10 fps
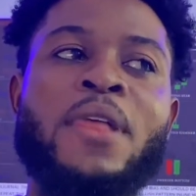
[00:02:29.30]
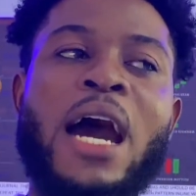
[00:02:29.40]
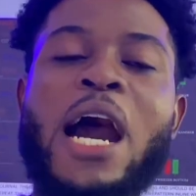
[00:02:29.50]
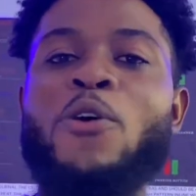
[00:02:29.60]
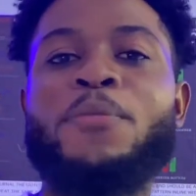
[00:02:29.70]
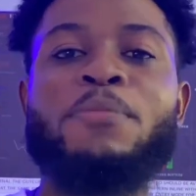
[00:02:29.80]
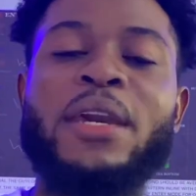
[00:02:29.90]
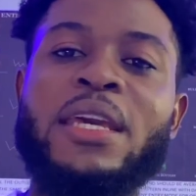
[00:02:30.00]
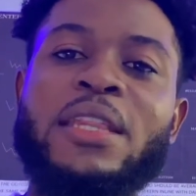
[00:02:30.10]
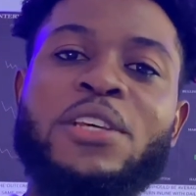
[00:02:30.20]
I will be
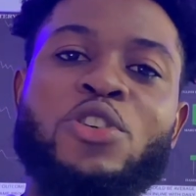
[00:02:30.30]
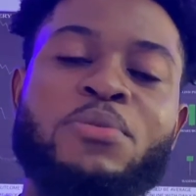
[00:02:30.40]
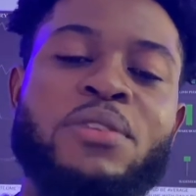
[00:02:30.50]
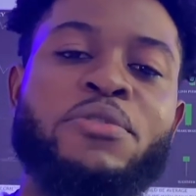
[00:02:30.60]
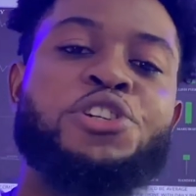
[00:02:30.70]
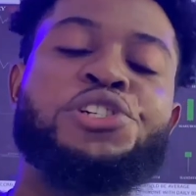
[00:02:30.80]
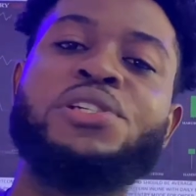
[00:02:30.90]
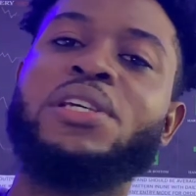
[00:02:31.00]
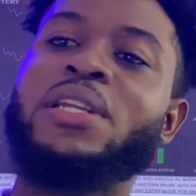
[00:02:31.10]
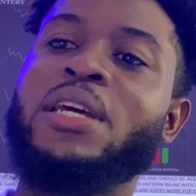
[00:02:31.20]
making these
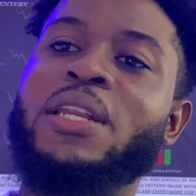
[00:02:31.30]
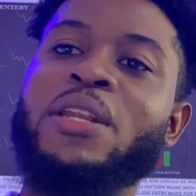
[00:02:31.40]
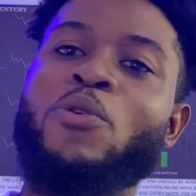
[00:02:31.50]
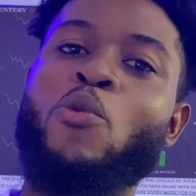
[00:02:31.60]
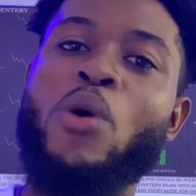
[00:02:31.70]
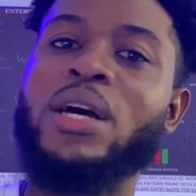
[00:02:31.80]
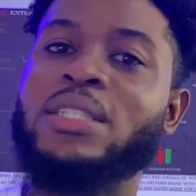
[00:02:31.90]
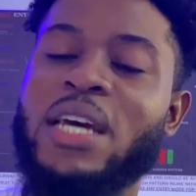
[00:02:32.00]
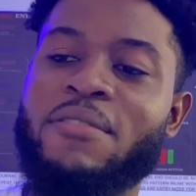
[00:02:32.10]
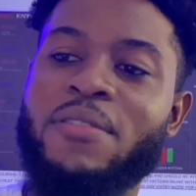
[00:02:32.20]
observations, and then
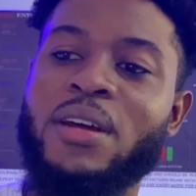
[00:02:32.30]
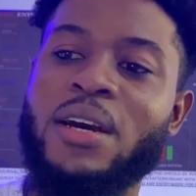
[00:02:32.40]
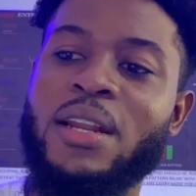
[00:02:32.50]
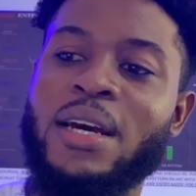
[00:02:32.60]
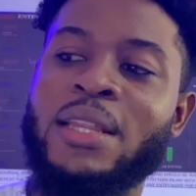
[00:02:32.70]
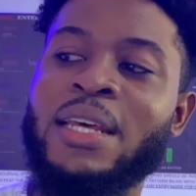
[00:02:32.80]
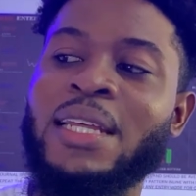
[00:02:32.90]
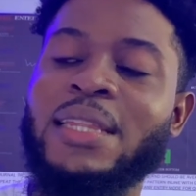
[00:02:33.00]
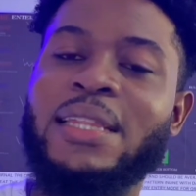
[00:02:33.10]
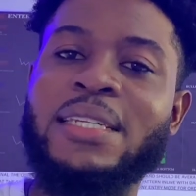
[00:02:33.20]
once I find out that
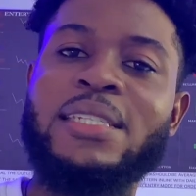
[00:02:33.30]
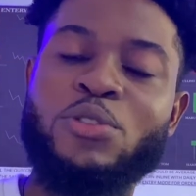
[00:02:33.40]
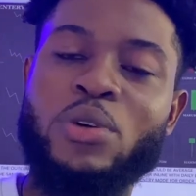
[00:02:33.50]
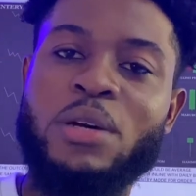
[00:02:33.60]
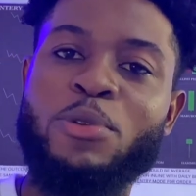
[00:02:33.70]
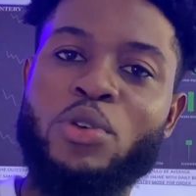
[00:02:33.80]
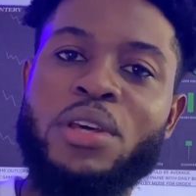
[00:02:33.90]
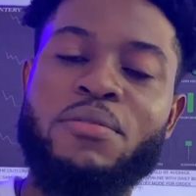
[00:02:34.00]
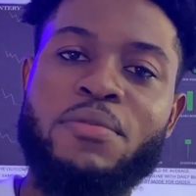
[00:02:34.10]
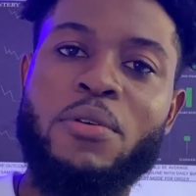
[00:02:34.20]
this is what I'm
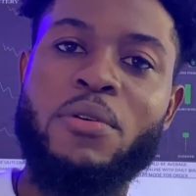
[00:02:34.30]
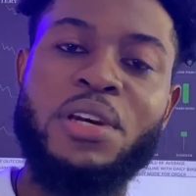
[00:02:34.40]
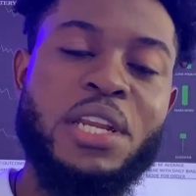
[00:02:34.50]
looking for,